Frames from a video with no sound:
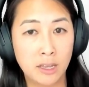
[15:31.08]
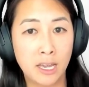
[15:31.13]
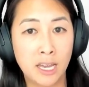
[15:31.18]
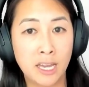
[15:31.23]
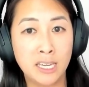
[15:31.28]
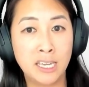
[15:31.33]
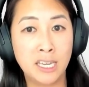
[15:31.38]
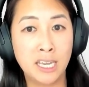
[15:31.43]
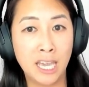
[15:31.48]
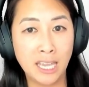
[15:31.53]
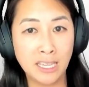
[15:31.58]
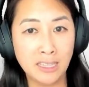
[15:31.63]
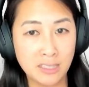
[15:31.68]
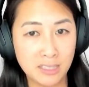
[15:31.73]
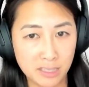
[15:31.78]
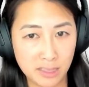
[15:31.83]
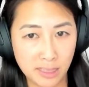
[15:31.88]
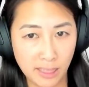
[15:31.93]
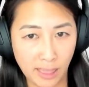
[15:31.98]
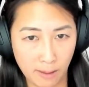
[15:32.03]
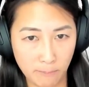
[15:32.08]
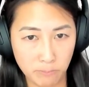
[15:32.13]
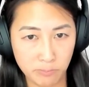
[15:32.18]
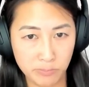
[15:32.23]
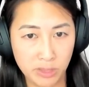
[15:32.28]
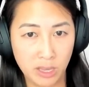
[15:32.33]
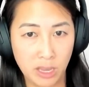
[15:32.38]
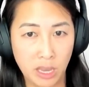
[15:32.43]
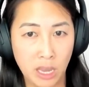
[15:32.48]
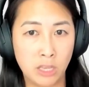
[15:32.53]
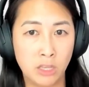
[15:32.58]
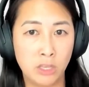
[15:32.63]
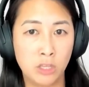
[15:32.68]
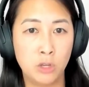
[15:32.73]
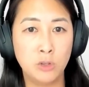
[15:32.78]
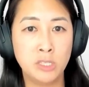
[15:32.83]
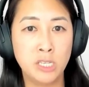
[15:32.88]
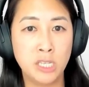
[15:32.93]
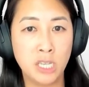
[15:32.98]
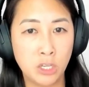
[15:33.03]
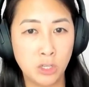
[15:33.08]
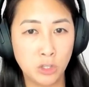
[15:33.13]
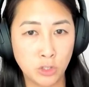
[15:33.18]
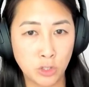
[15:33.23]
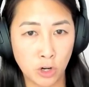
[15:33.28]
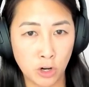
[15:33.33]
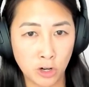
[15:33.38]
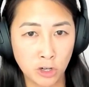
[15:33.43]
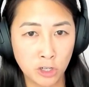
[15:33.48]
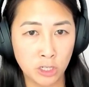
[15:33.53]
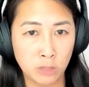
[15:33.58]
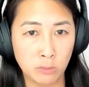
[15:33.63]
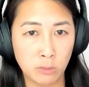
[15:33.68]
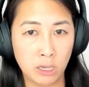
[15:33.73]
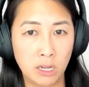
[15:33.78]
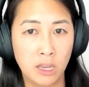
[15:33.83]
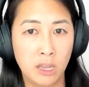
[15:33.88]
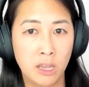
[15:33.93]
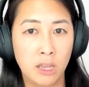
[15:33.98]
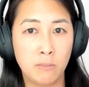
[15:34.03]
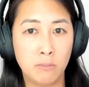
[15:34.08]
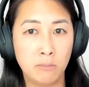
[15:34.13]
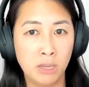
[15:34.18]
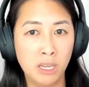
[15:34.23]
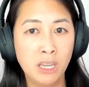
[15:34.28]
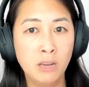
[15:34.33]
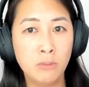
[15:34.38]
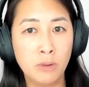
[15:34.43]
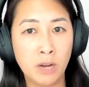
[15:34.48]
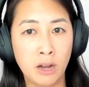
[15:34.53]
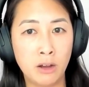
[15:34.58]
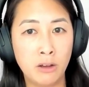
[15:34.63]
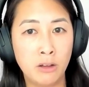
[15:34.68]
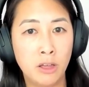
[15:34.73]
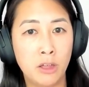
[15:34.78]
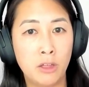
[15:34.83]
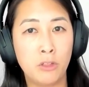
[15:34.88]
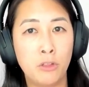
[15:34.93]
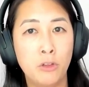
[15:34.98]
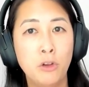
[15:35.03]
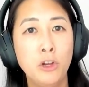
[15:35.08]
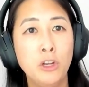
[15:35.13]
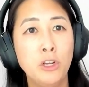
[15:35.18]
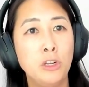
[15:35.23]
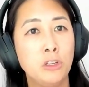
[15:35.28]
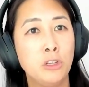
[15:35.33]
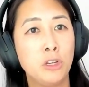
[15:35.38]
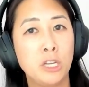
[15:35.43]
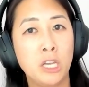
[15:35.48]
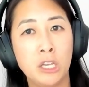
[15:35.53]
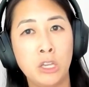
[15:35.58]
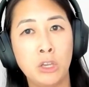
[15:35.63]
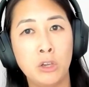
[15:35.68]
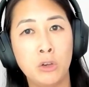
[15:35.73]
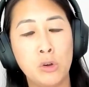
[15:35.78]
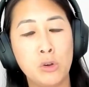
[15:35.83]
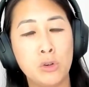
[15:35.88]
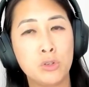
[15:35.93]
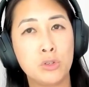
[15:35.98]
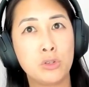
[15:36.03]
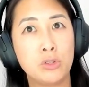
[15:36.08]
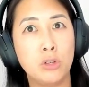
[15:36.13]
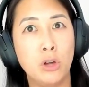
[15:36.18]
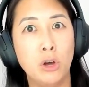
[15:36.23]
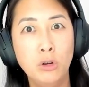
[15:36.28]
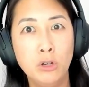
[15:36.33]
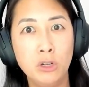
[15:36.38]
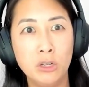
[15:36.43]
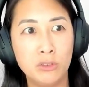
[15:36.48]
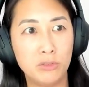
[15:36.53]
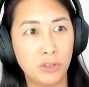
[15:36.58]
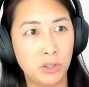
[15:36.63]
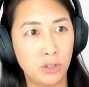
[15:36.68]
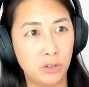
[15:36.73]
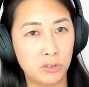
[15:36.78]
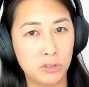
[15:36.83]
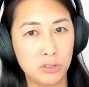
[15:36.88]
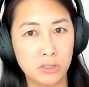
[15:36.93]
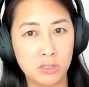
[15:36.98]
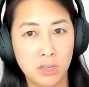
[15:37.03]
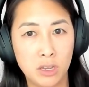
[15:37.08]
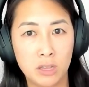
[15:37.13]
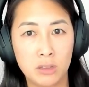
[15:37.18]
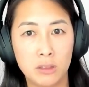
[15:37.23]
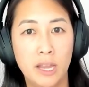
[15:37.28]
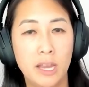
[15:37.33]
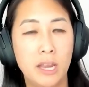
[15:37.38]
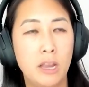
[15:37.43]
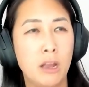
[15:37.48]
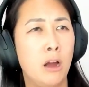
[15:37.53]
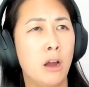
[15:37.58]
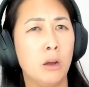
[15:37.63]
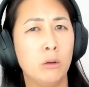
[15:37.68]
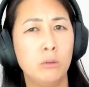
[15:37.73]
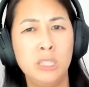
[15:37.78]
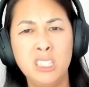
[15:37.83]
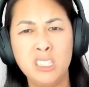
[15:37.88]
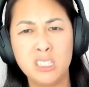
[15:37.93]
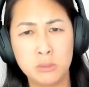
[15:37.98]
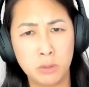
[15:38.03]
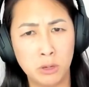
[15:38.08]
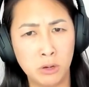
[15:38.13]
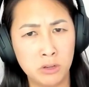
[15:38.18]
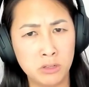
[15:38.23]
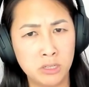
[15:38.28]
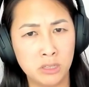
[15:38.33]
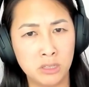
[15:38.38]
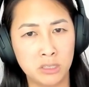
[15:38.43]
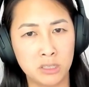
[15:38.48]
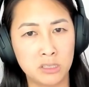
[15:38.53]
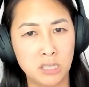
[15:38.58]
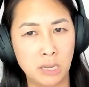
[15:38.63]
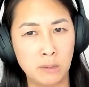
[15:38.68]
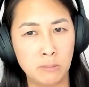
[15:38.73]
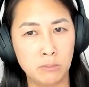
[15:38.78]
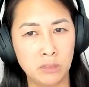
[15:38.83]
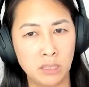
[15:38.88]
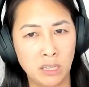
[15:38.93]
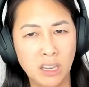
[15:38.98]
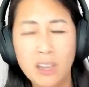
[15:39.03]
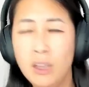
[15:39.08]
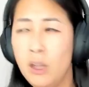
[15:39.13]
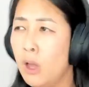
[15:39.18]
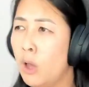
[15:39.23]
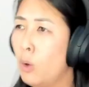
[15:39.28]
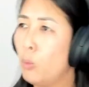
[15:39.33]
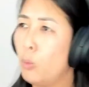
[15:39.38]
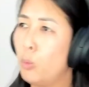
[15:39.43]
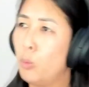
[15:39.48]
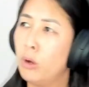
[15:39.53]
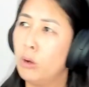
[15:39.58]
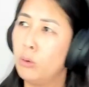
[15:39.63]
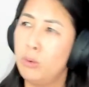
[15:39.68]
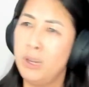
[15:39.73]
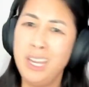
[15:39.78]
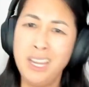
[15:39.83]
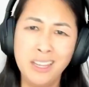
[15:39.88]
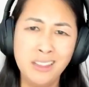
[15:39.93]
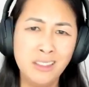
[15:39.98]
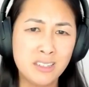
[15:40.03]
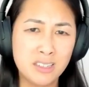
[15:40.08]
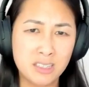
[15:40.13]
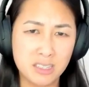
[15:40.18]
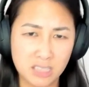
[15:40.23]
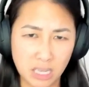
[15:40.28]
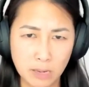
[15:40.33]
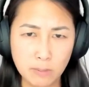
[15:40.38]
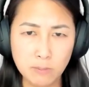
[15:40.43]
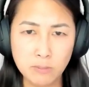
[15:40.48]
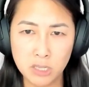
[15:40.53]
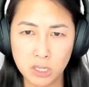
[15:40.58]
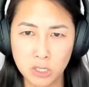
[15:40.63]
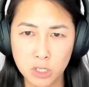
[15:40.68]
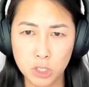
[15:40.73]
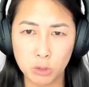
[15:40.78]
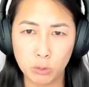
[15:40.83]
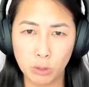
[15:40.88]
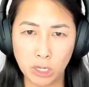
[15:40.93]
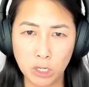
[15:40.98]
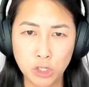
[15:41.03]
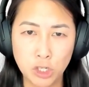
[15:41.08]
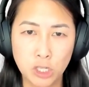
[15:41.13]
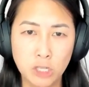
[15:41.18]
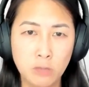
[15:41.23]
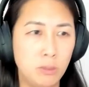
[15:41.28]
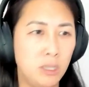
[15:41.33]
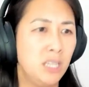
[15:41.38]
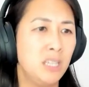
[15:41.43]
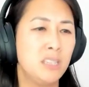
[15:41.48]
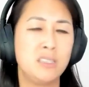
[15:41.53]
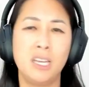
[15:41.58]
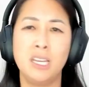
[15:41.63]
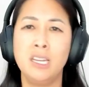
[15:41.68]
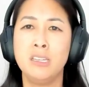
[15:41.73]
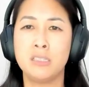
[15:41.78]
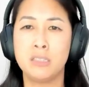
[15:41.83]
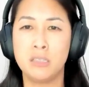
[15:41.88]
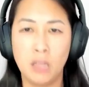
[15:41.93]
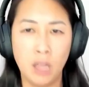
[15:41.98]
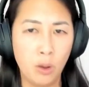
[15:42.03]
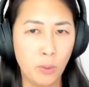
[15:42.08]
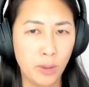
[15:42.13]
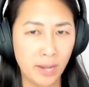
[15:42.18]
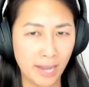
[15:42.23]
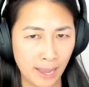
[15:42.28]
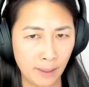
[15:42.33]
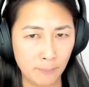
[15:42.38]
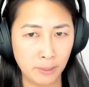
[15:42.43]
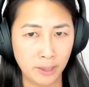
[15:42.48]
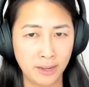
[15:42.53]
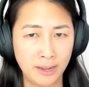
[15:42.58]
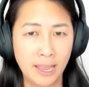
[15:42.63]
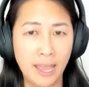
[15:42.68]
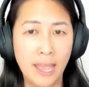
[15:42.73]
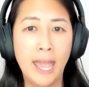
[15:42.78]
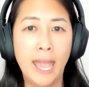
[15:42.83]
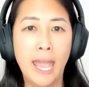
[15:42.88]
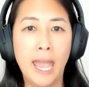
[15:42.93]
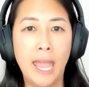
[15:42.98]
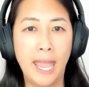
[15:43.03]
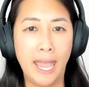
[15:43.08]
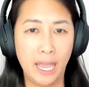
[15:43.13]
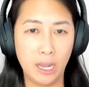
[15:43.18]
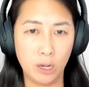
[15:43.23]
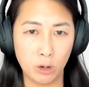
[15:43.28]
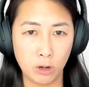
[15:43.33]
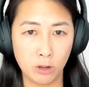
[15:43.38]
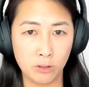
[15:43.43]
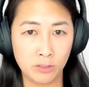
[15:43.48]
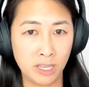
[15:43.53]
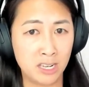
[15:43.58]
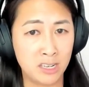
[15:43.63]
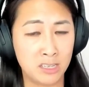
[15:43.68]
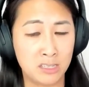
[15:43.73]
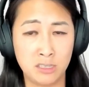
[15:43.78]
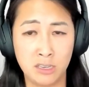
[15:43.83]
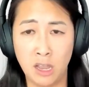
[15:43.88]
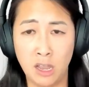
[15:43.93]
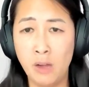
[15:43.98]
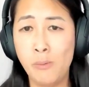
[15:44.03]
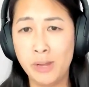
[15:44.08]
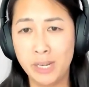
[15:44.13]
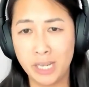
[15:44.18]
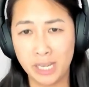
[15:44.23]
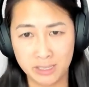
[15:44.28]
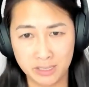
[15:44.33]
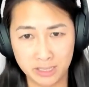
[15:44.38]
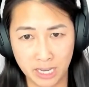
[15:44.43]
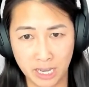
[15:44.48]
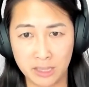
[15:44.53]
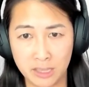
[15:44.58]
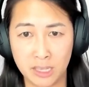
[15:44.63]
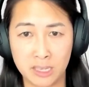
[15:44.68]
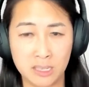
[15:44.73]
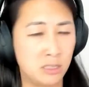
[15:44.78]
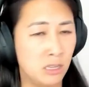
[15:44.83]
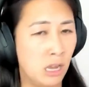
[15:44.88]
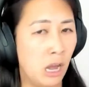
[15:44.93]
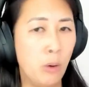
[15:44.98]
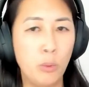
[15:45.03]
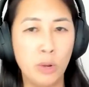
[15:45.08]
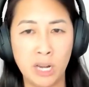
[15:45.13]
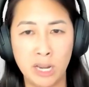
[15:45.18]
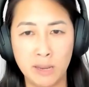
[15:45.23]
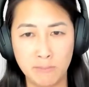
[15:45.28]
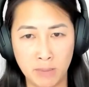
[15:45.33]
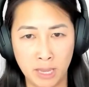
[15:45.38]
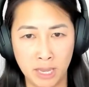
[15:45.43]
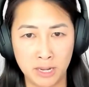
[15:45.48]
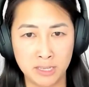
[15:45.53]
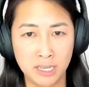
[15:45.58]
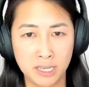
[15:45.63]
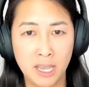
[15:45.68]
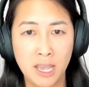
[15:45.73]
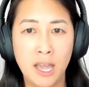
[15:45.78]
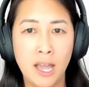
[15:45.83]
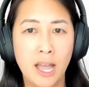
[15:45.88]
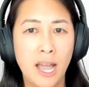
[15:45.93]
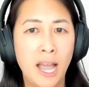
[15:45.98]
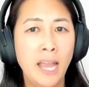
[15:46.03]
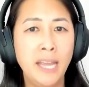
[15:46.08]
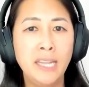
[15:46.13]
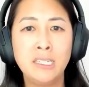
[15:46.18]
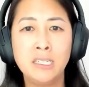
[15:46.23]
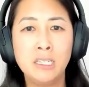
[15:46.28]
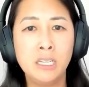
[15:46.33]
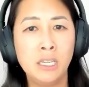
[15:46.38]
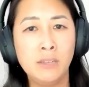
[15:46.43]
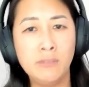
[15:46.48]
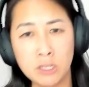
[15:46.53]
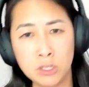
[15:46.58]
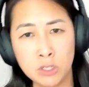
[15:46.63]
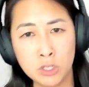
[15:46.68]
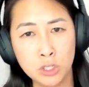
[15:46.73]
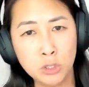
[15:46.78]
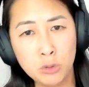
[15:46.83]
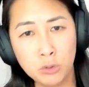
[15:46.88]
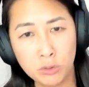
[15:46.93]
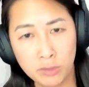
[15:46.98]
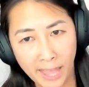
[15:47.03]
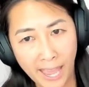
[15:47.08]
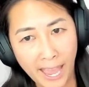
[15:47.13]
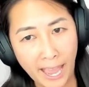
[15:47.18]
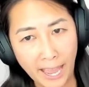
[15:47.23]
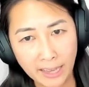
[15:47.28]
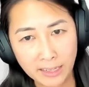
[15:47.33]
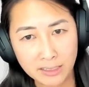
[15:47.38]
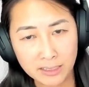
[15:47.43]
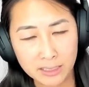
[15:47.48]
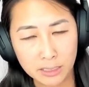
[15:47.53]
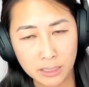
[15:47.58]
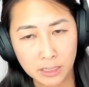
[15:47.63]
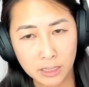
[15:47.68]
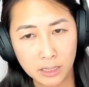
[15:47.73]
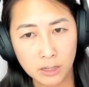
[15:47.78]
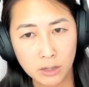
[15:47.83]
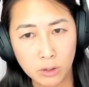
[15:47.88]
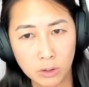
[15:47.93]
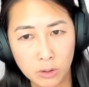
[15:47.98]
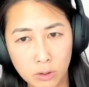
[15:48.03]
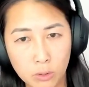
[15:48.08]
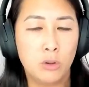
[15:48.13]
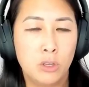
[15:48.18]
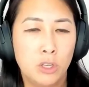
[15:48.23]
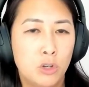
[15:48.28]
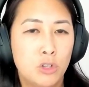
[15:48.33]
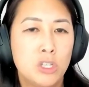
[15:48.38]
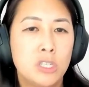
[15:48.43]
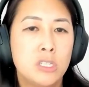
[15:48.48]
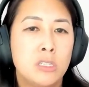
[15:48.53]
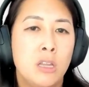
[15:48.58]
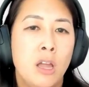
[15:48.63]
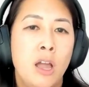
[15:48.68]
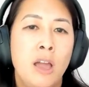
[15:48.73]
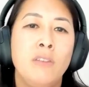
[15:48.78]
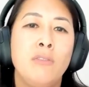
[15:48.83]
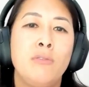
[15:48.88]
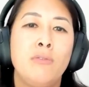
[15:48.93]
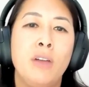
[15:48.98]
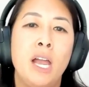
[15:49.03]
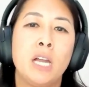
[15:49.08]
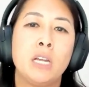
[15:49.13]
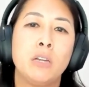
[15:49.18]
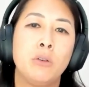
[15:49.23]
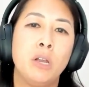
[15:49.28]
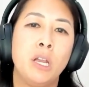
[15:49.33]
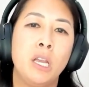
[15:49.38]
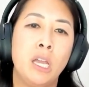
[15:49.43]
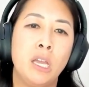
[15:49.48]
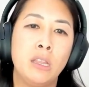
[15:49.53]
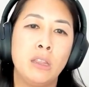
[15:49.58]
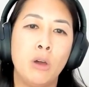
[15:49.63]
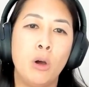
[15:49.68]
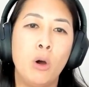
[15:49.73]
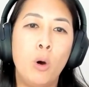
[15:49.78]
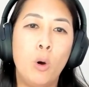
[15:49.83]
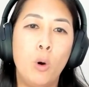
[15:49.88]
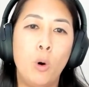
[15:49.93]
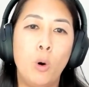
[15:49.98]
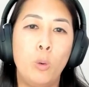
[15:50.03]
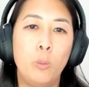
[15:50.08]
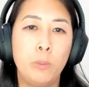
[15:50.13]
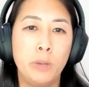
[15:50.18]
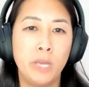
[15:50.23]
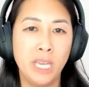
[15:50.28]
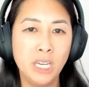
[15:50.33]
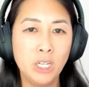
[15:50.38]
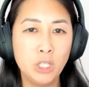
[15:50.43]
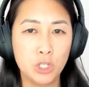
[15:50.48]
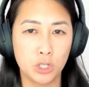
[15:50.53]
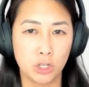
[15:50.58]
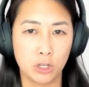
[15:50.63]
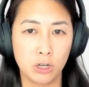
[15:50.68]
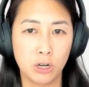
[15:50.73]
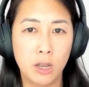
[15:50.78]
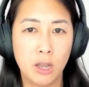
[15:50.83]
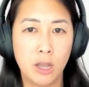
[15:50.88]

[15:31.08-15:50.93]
against them and use it in your argument. Meanwhile, they're going to look at you so confused, like, are we experiencing the same thing? Were we in the same situation? Because that is not what happened at all. That is not what I said. That is not what I meant. I didn't even do that. You're just not factoring in the whole picture.